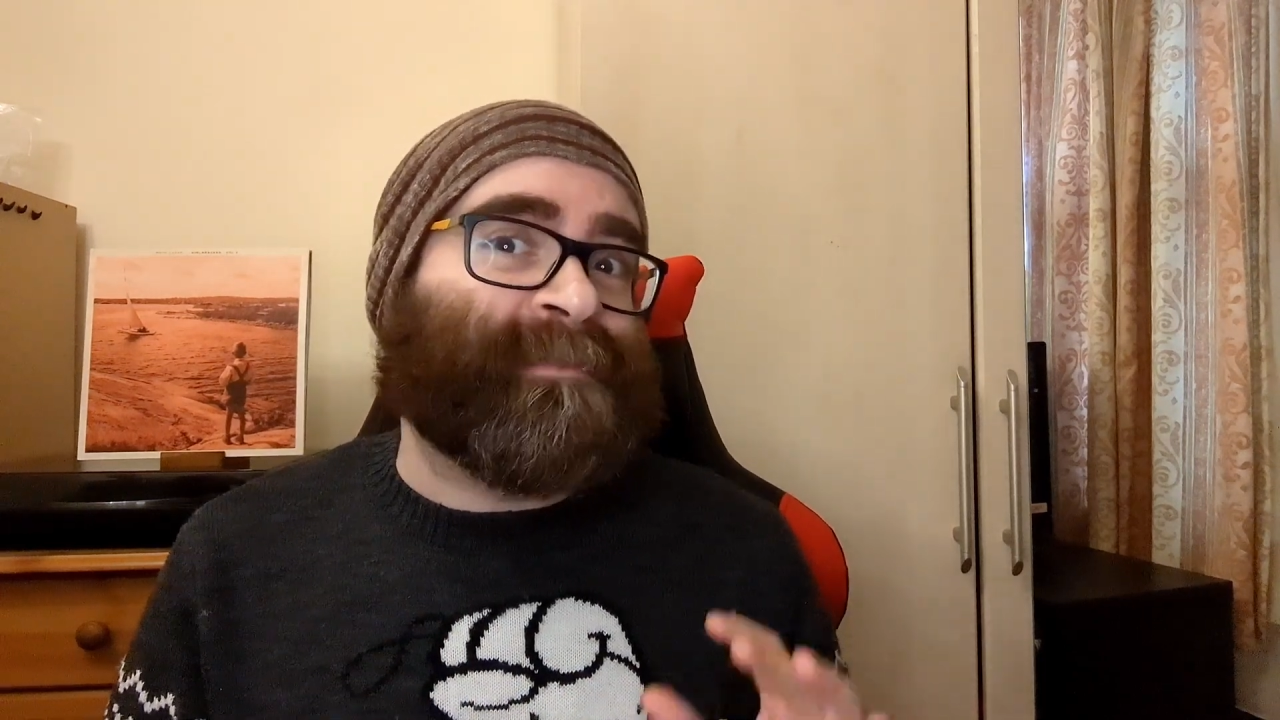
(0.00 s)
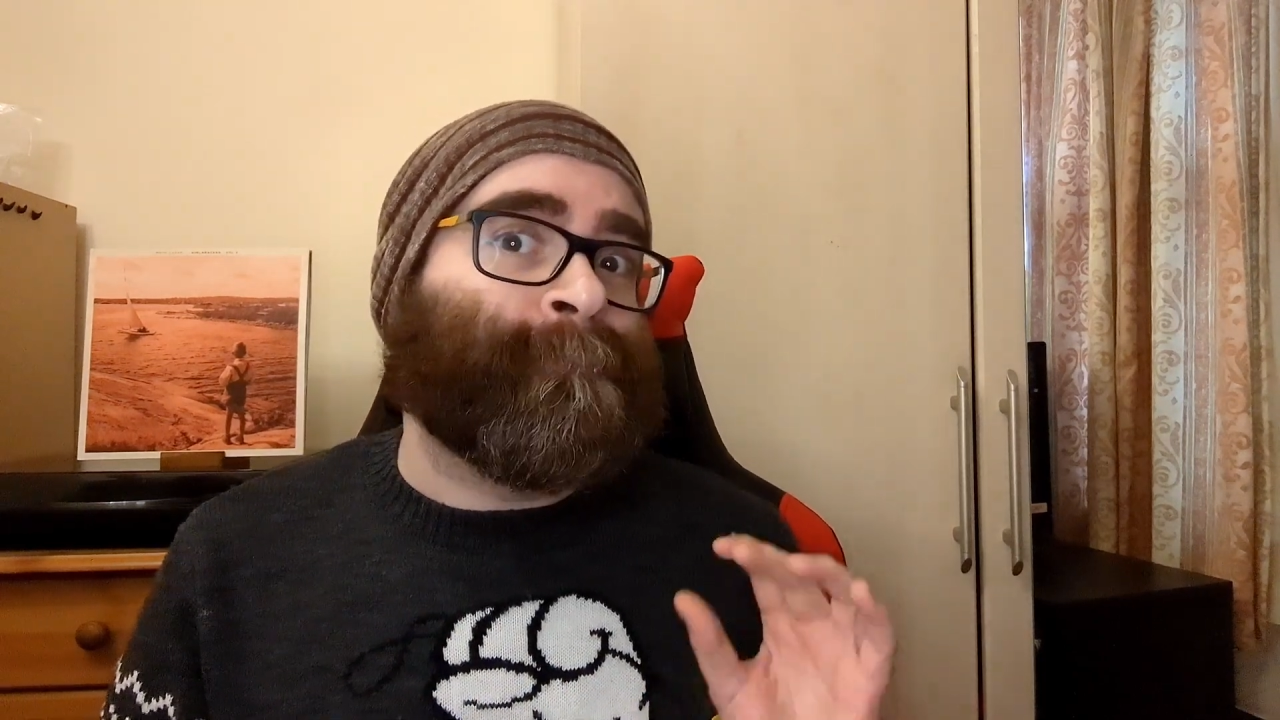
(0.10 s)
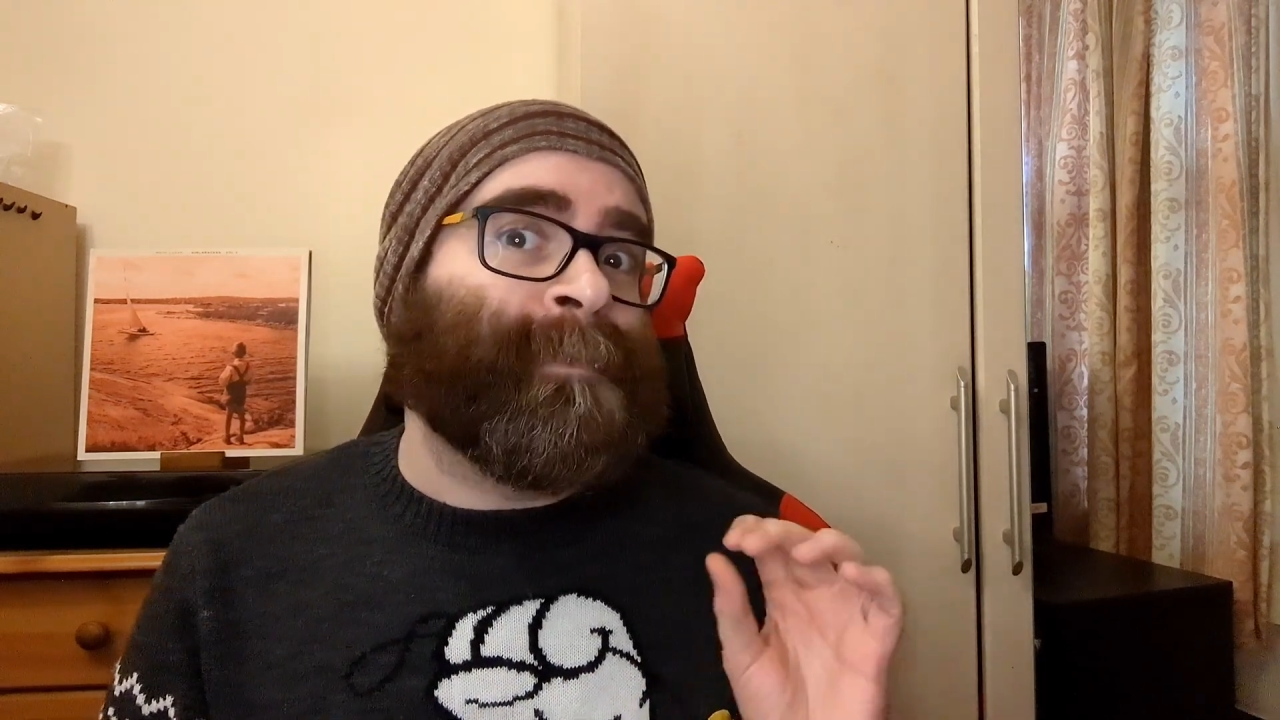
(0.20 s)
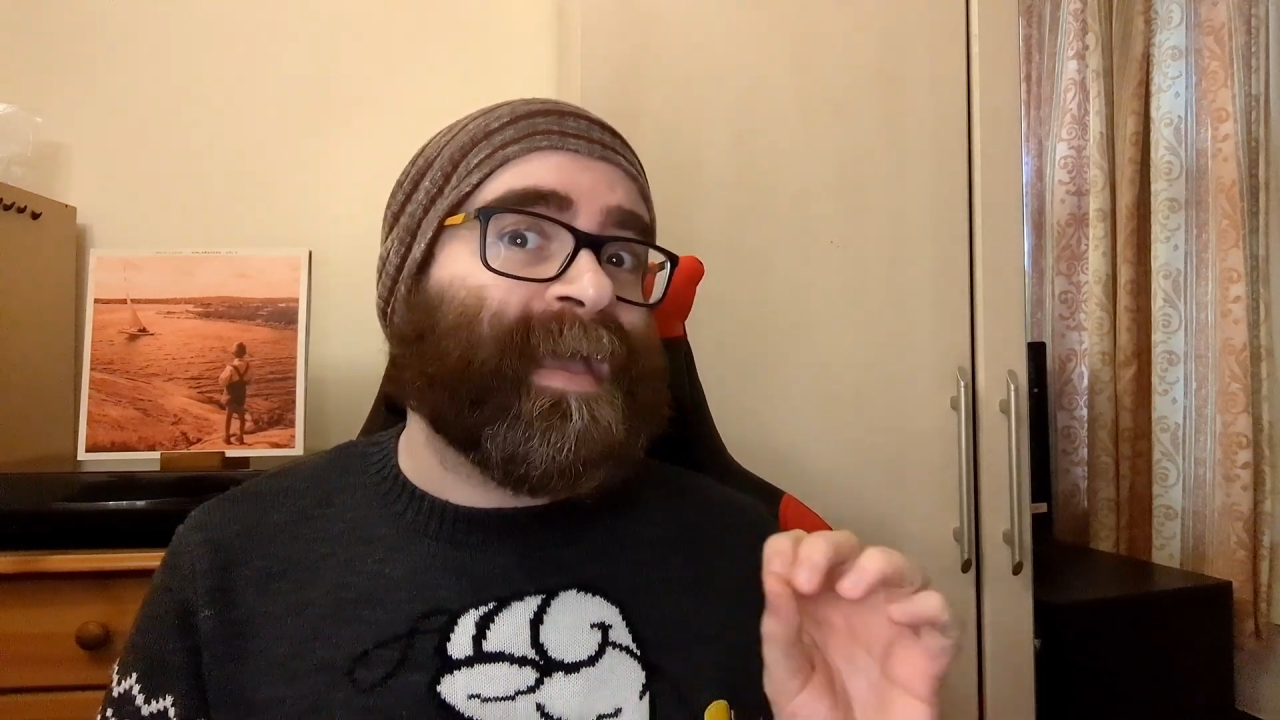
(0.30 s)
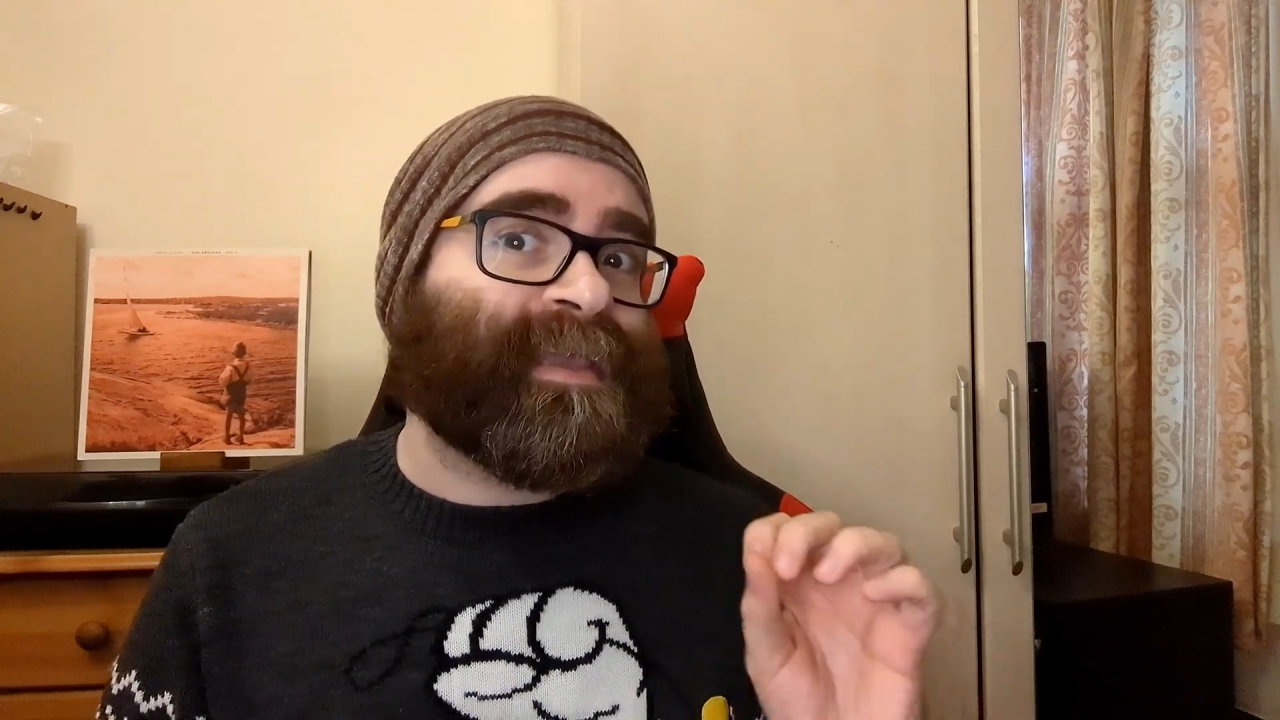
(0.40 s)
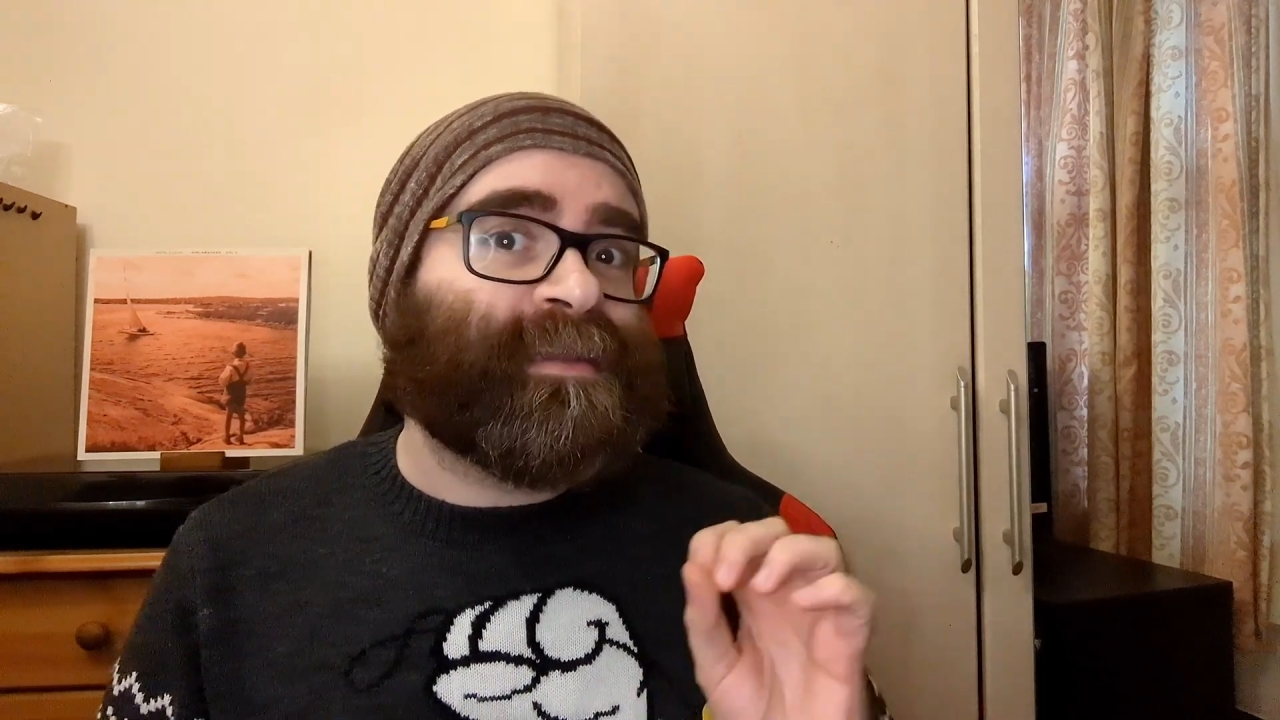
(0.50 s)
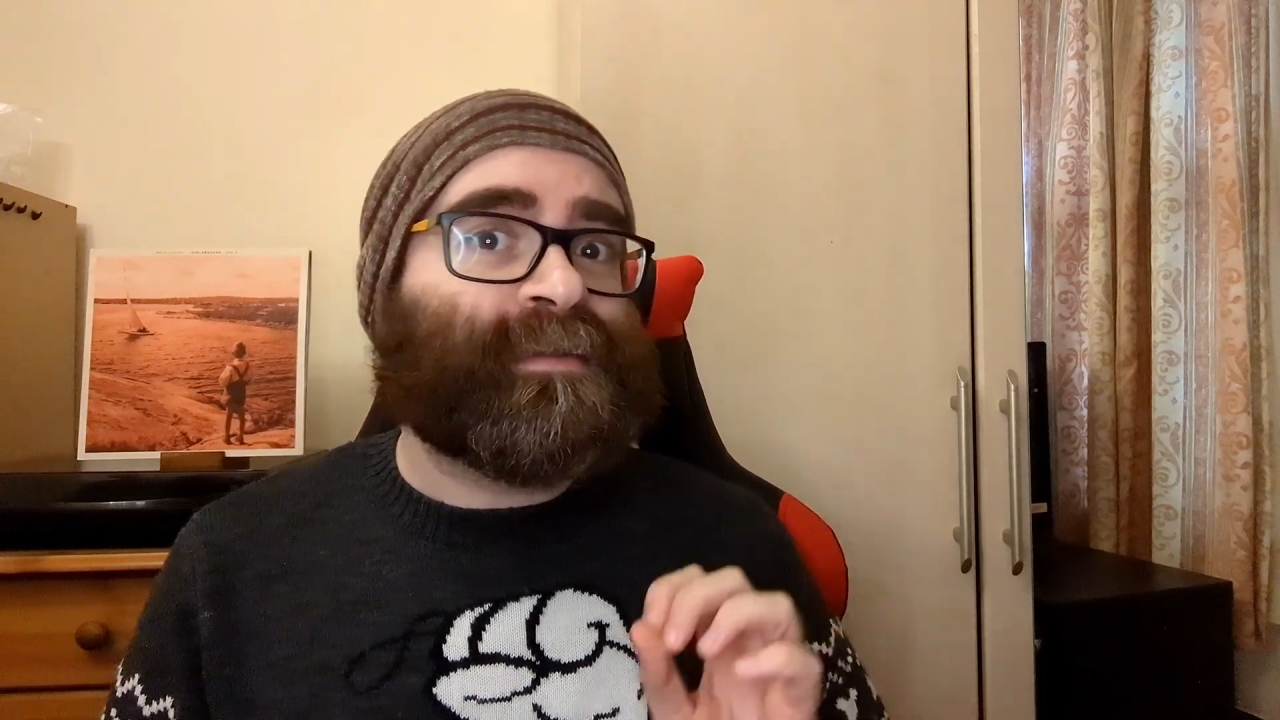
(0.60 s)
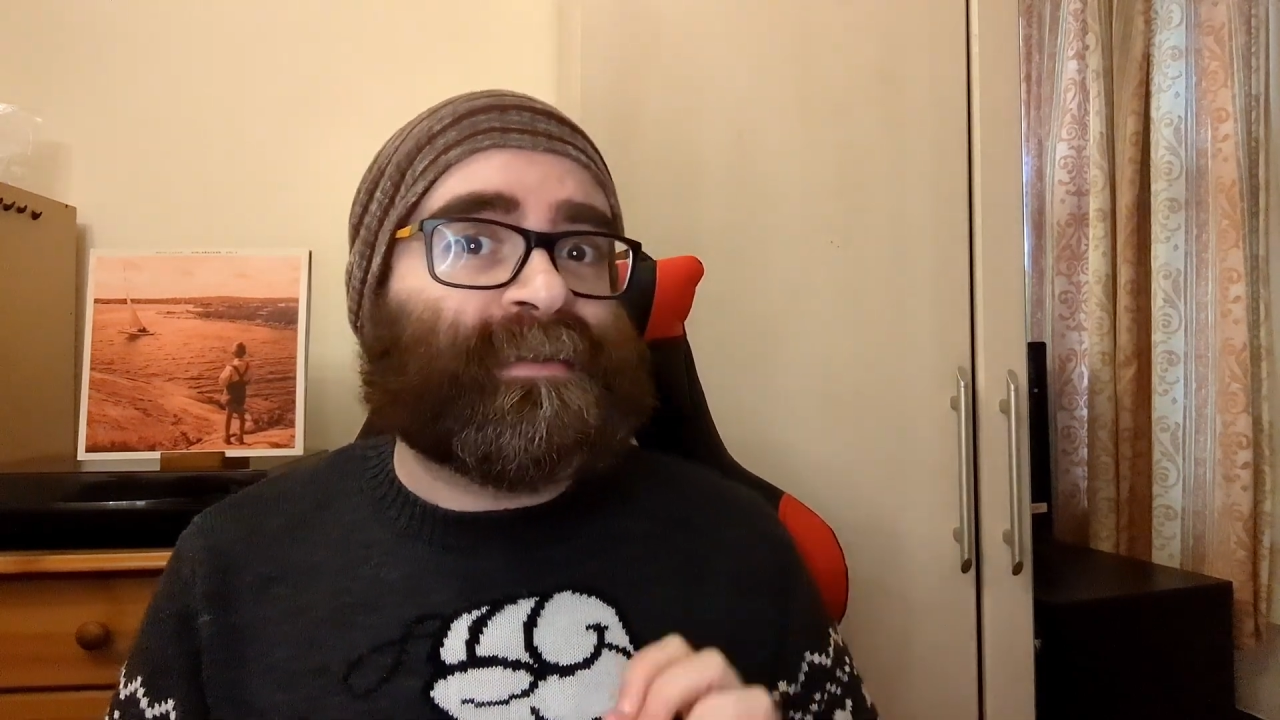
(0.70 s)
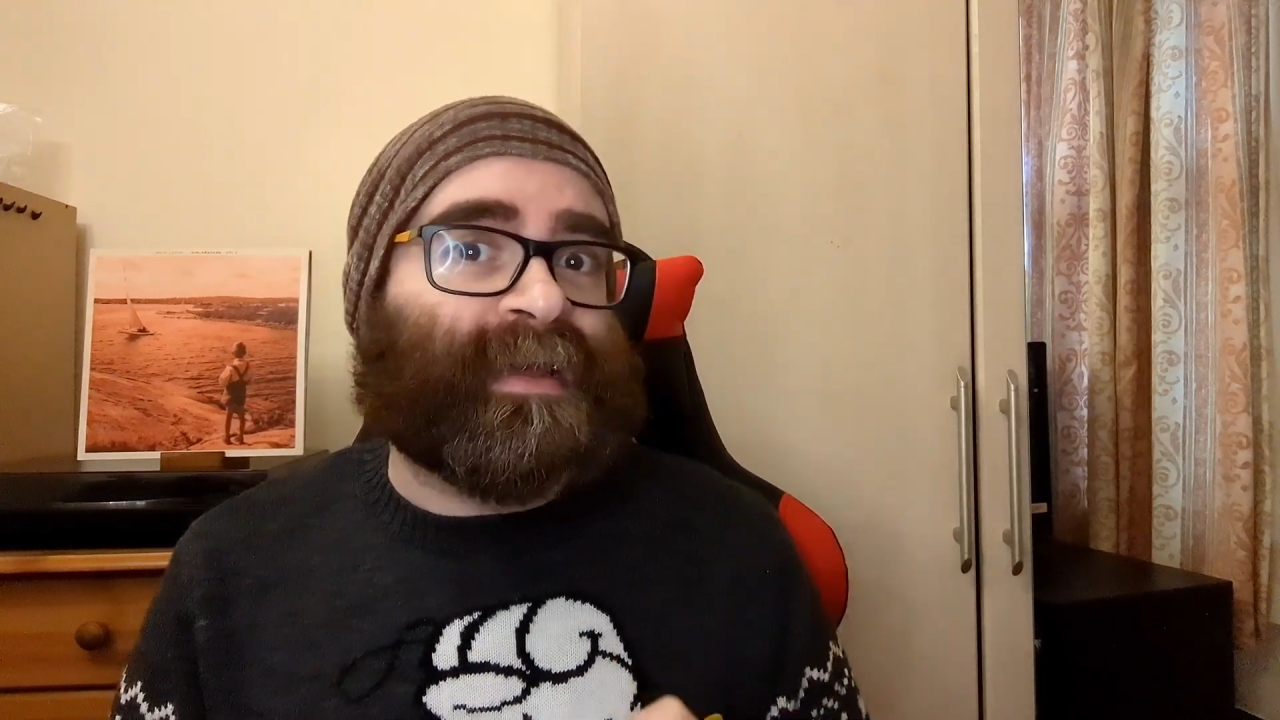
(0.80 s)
immaculate